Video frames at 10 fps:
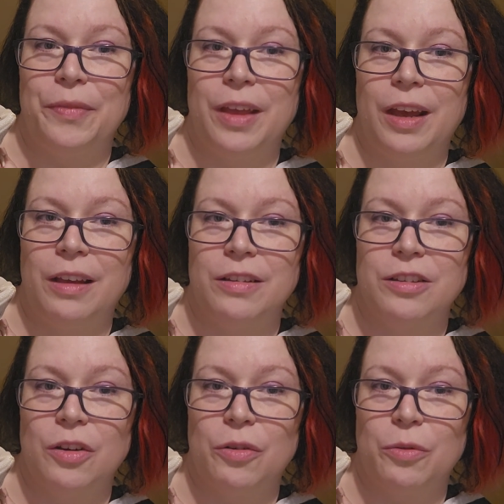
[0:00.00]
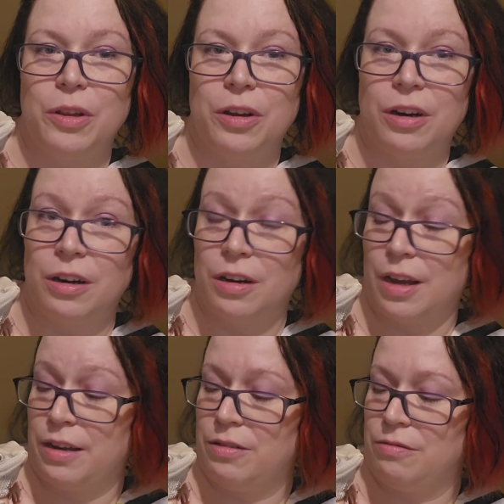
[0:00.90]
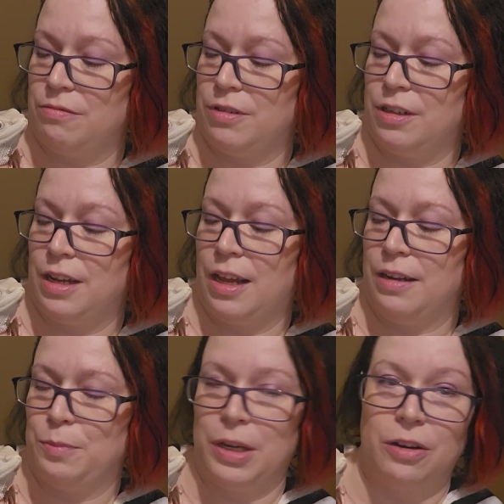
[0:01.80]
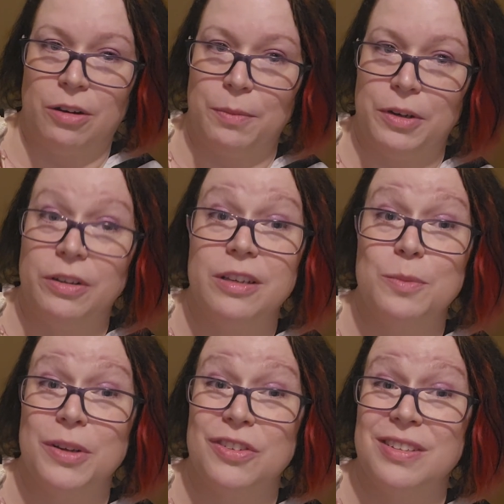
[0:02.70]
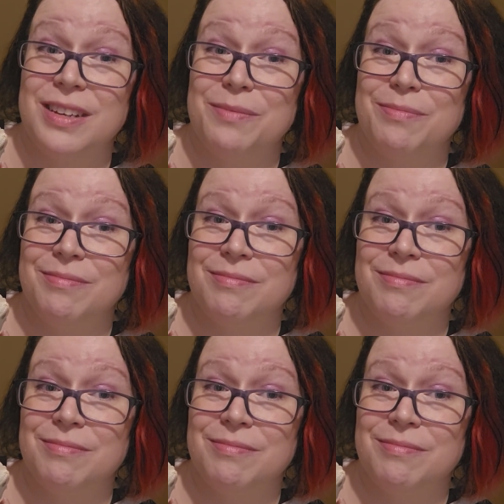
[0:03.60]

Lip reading: yeah, so with her, I did not pick her up nearly as much as him.